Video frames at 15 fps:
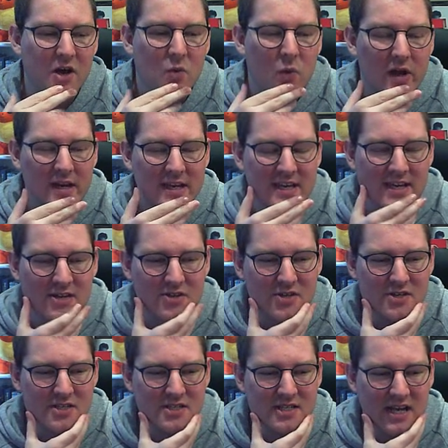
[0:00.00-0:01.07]
when
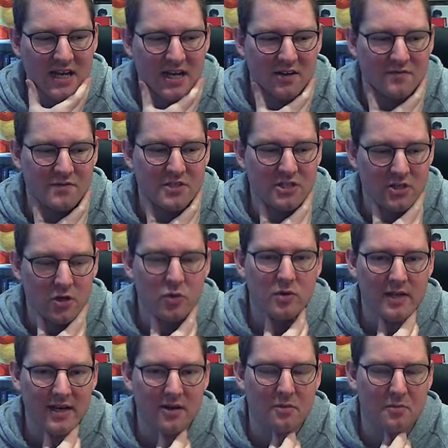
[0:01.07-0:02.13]
killers have
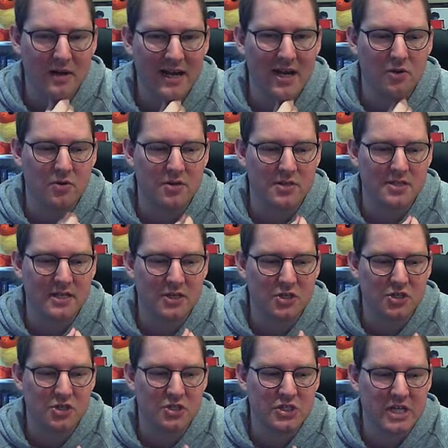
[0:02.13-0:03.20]
slowdown powers, they're
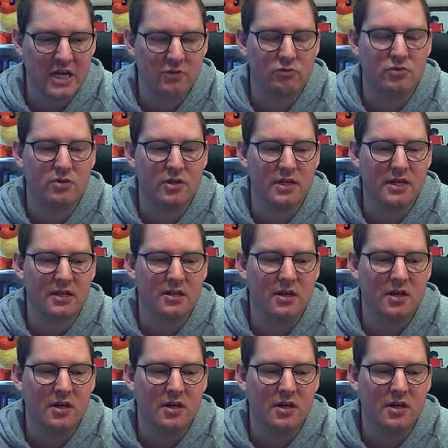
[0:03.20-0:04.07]
just generally